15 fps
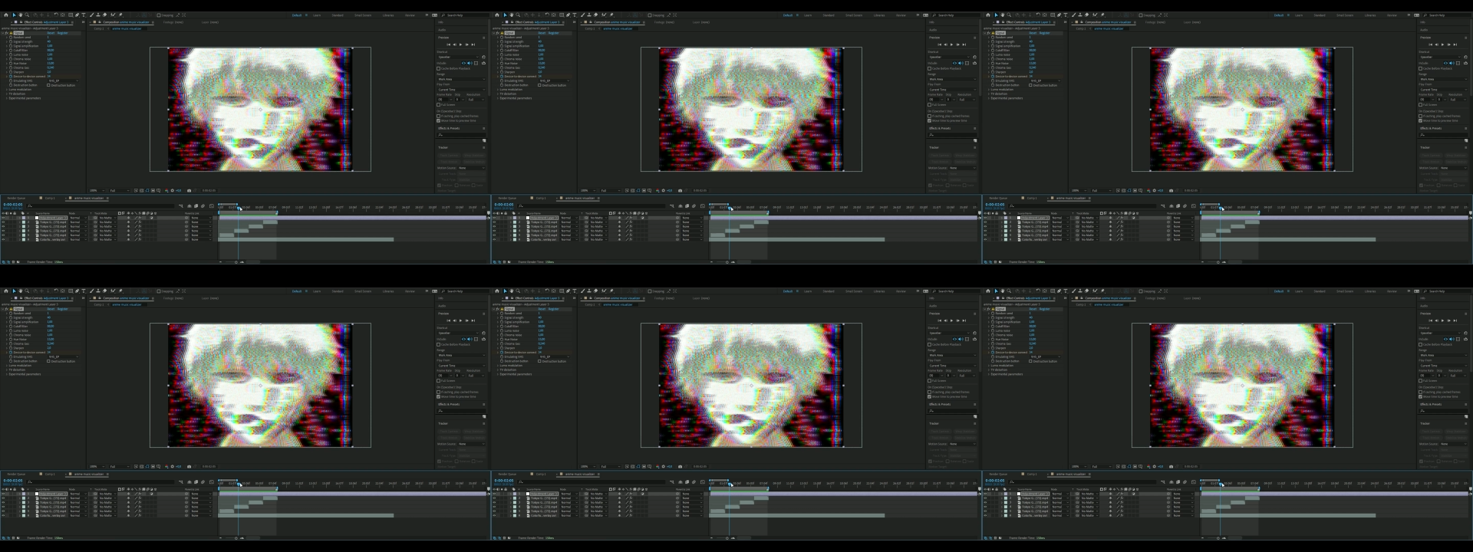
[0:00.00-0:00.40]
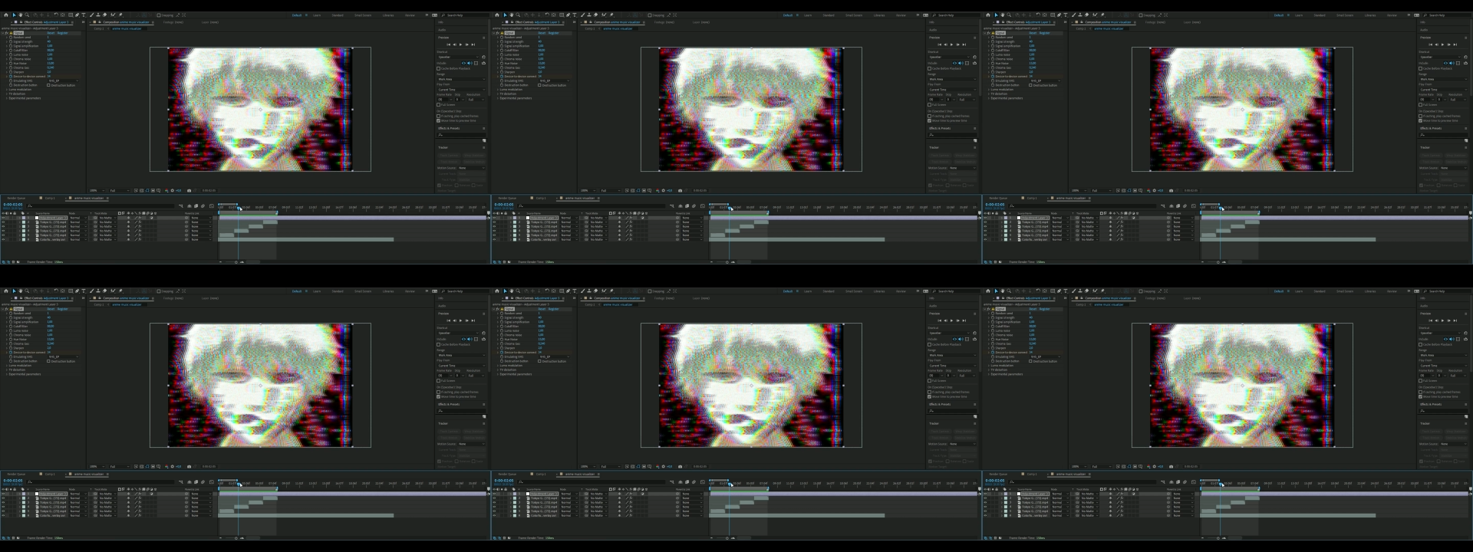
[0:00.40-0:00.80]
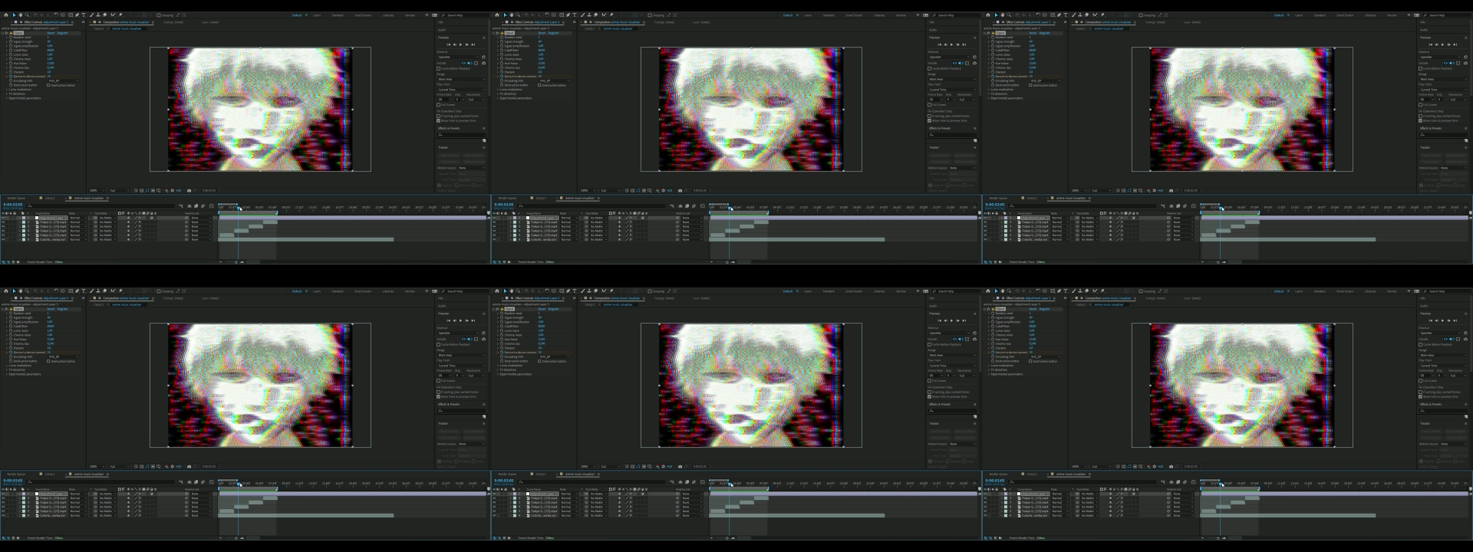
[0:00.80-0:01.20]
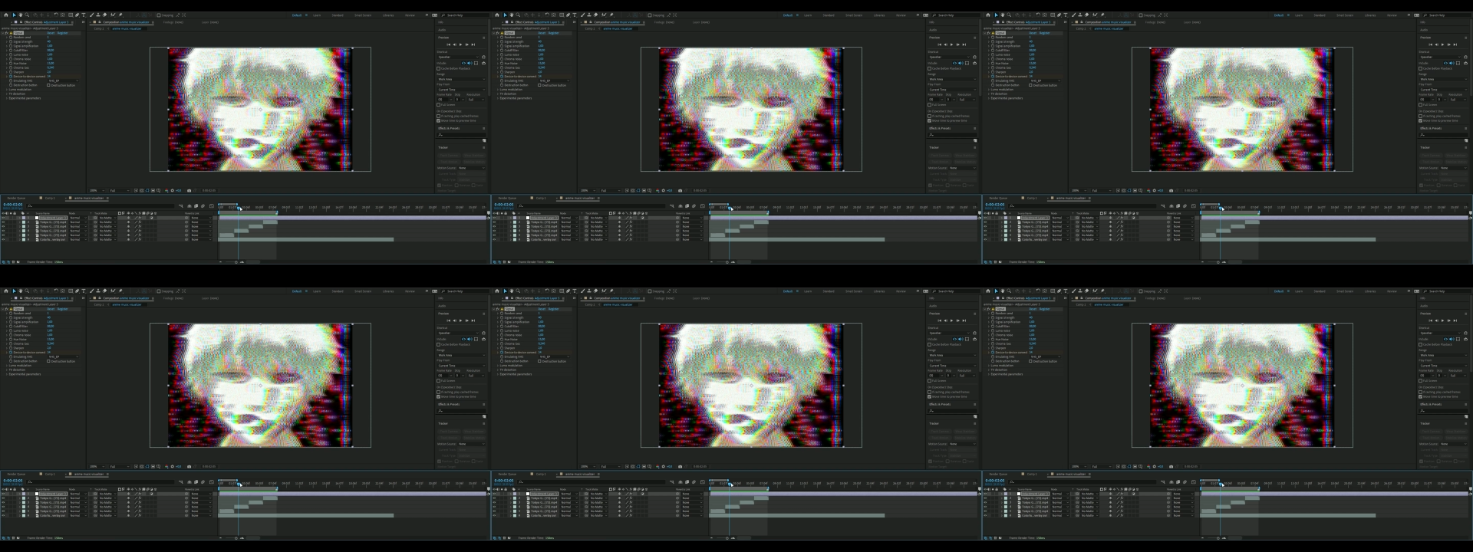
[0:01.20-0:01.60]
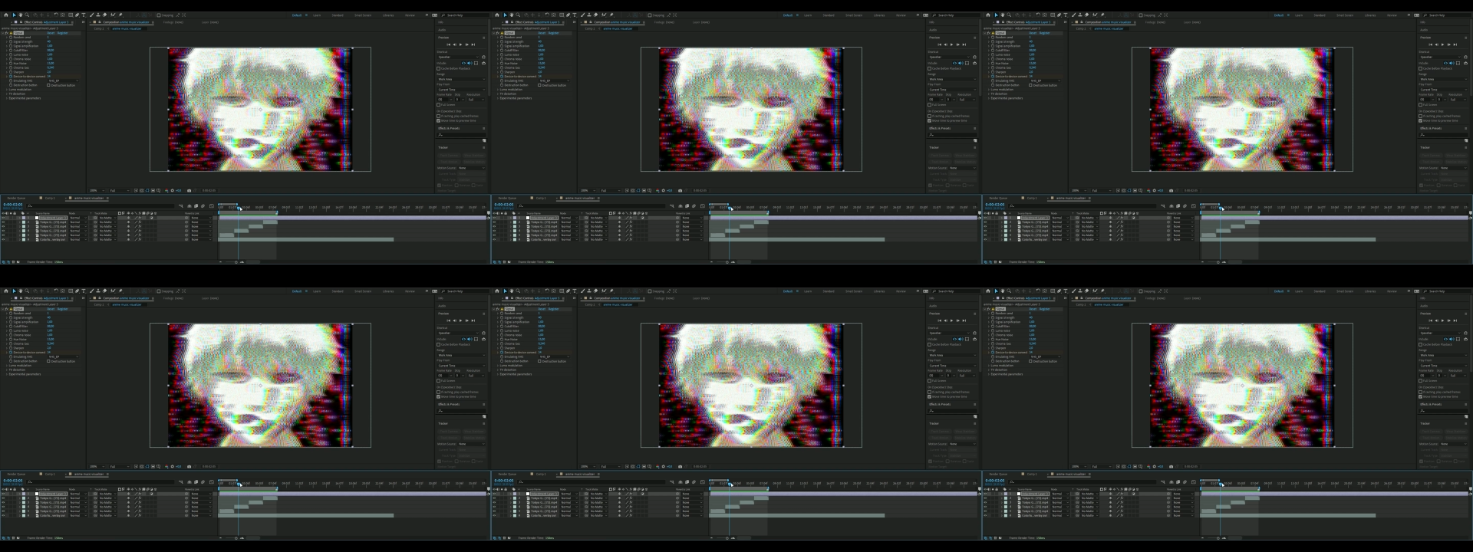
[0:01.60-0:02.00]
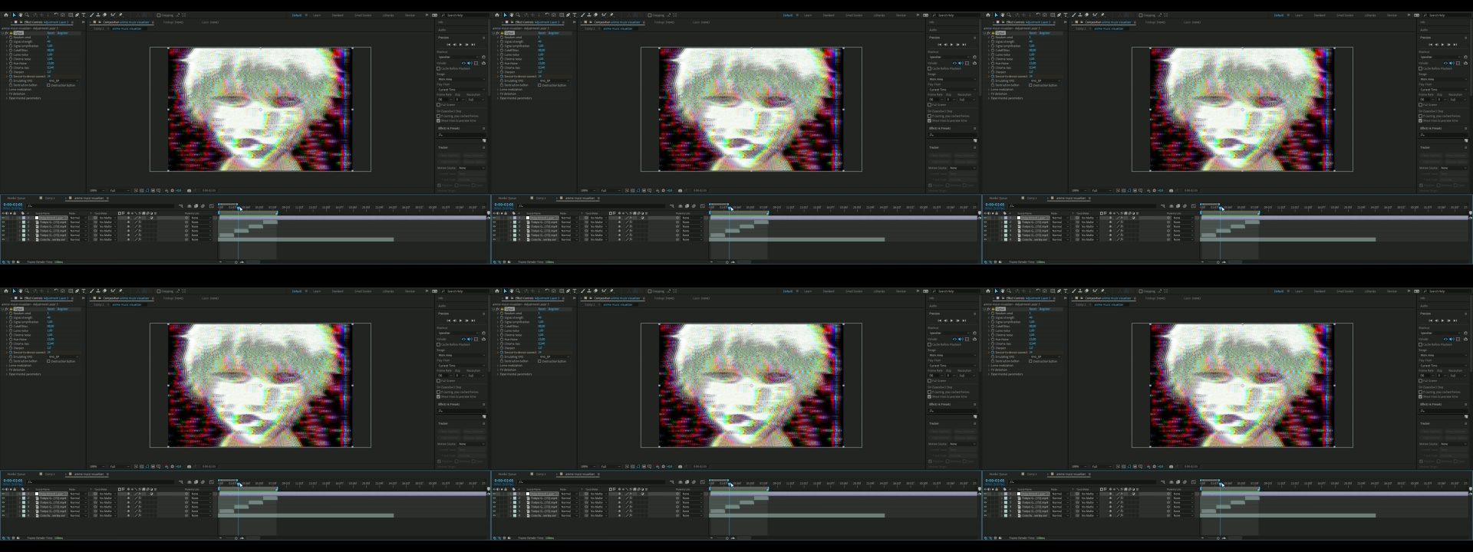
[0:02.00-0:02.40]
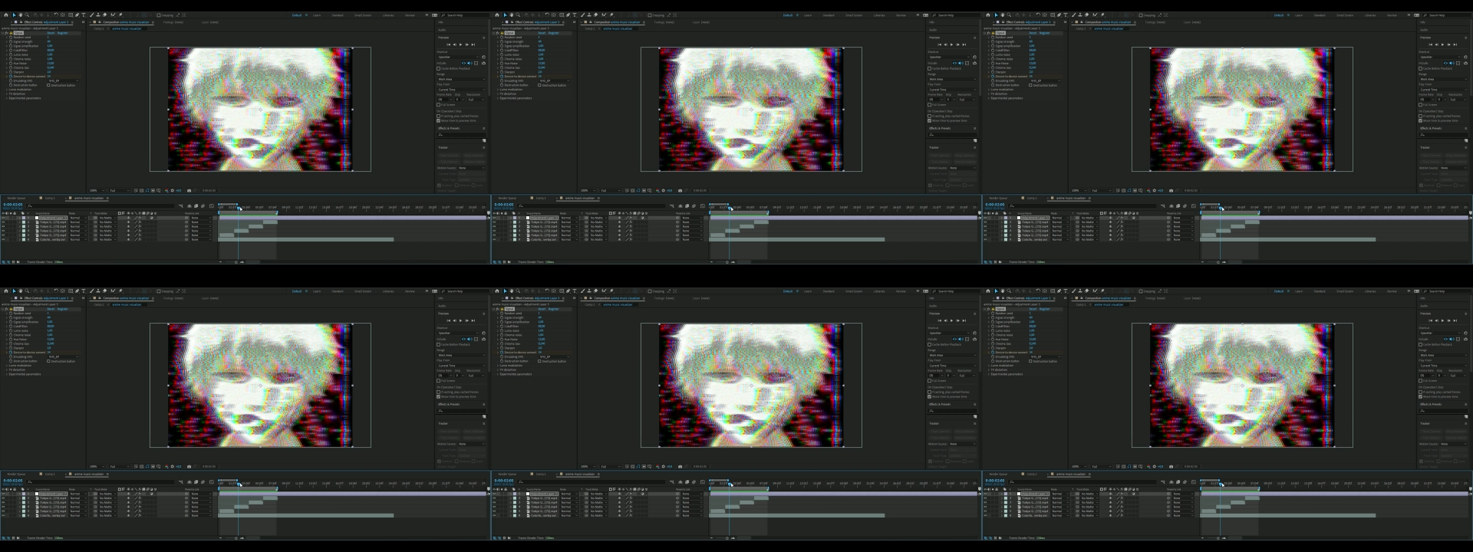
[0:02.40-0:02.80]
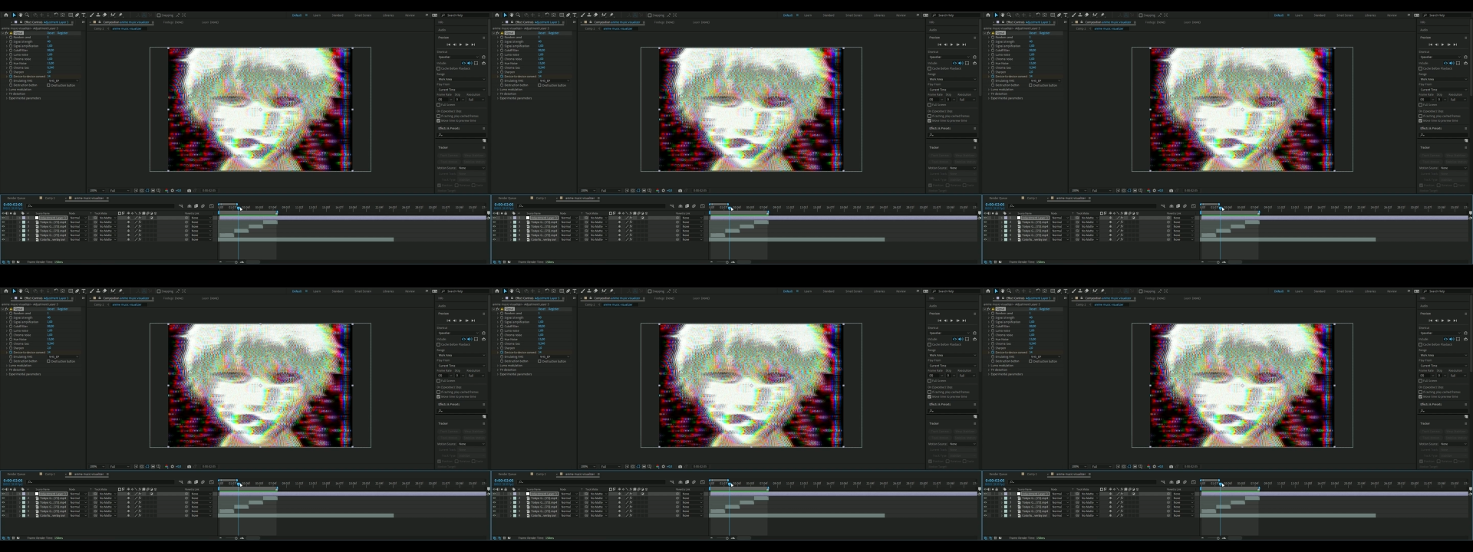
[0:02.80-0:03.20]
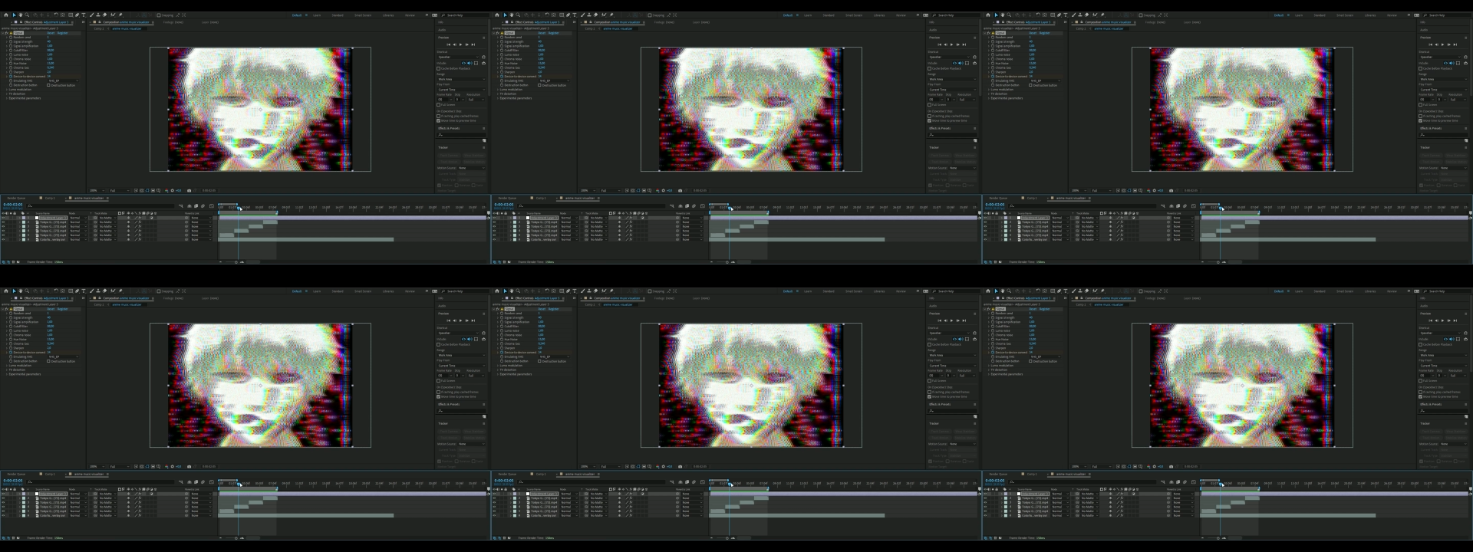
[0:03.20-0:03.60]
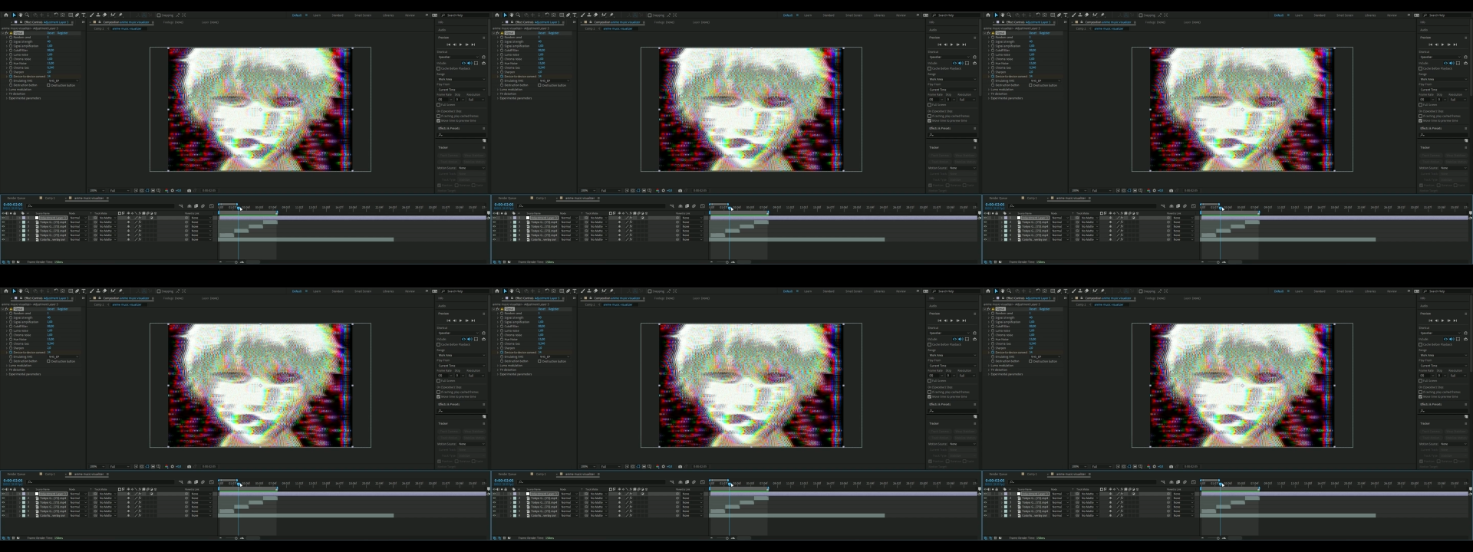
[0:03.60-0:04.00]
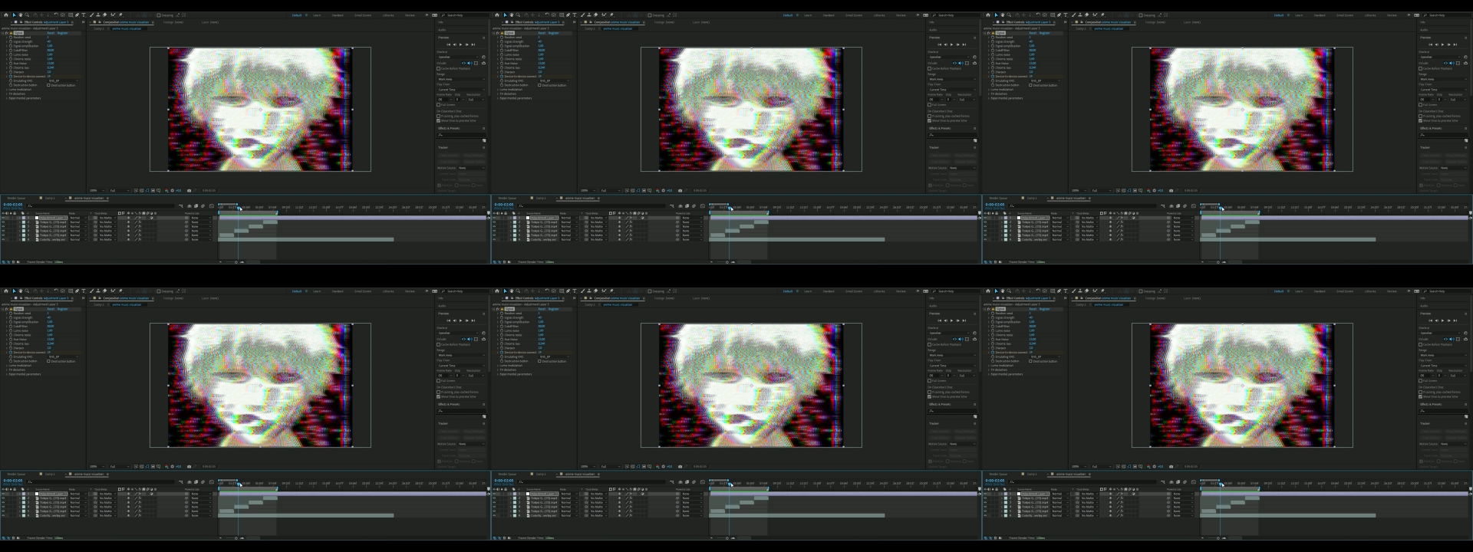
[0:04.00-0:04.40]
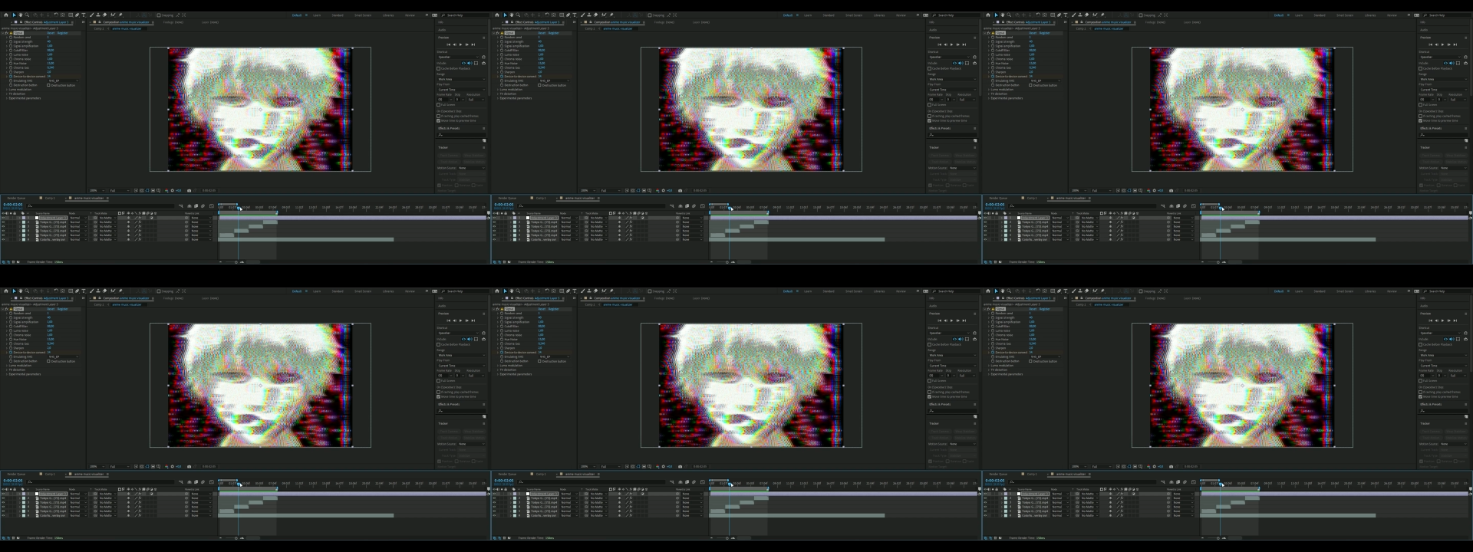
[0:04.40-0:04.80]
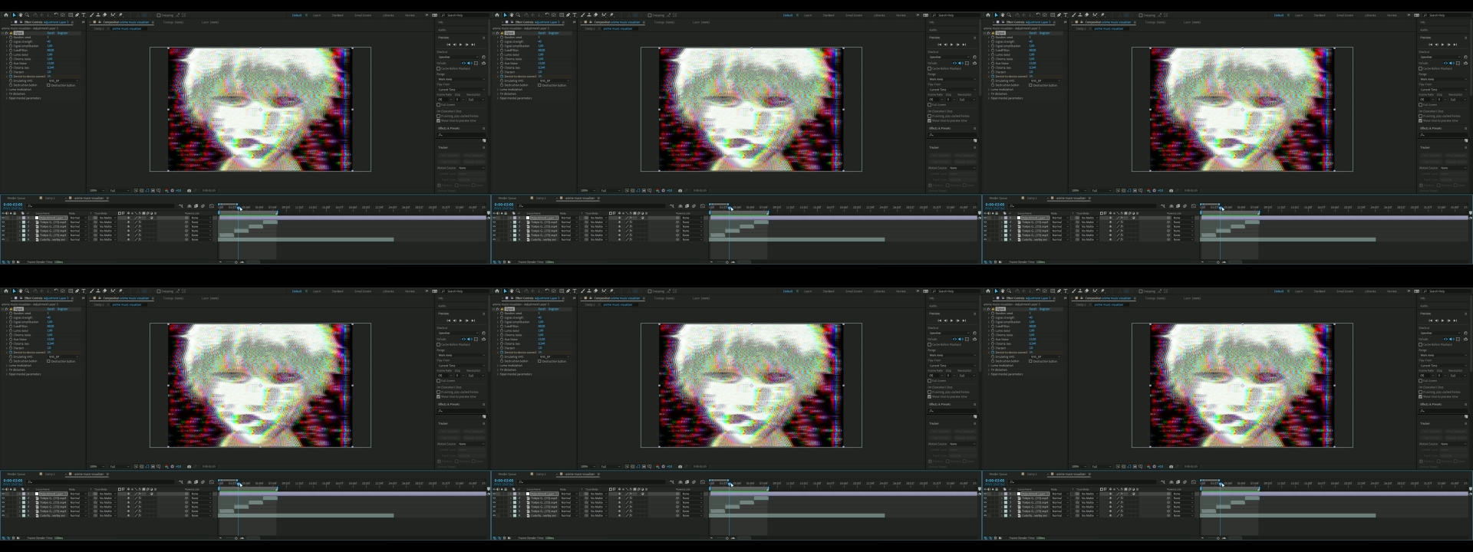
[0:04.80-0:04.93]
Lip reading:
[unreadable: no face in view]